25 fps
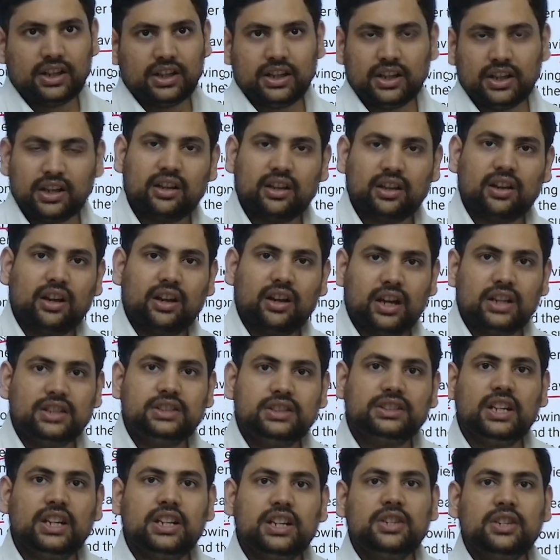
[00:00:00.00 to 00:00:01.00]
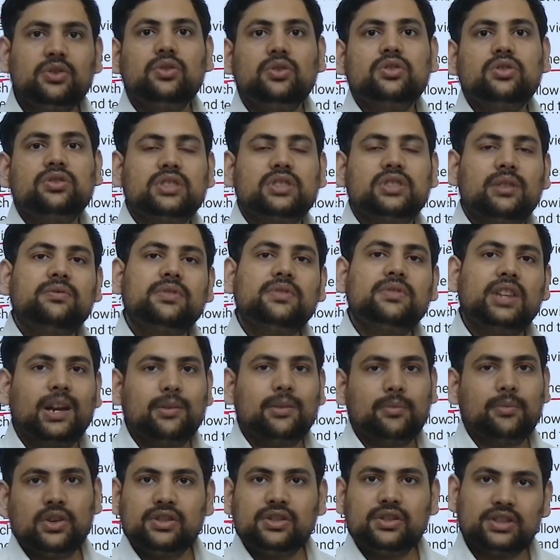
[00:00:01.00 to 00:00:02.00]
until you know something about
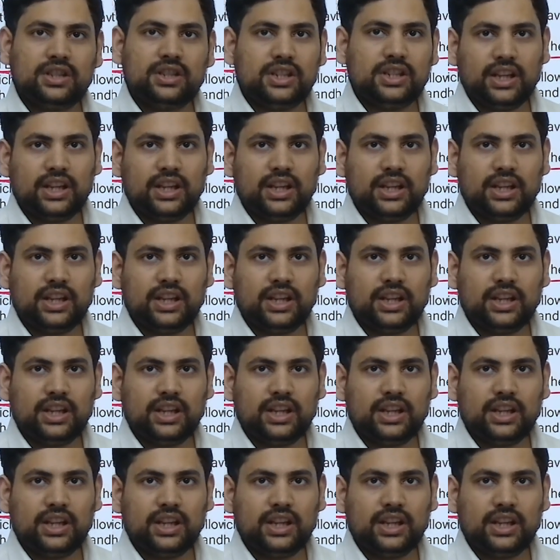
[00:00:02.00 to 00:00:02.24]
C, A and